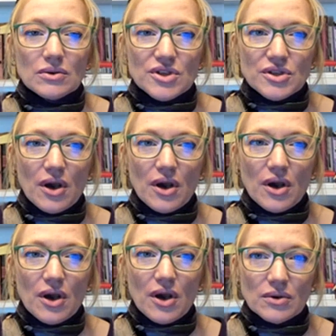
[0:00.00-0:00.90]

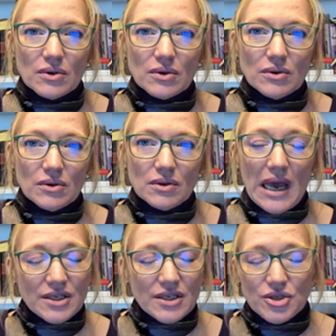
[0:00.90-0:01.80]
So
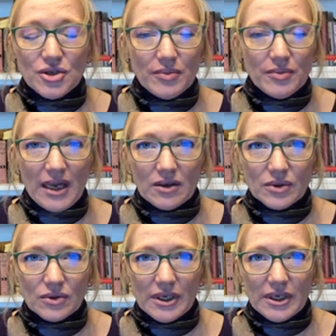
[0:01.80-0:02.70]
not to toot my own
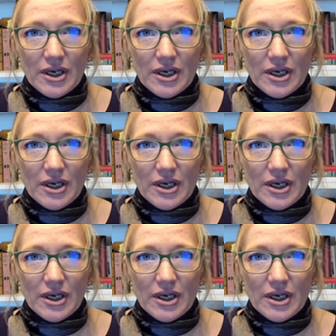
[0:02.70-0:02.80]
horn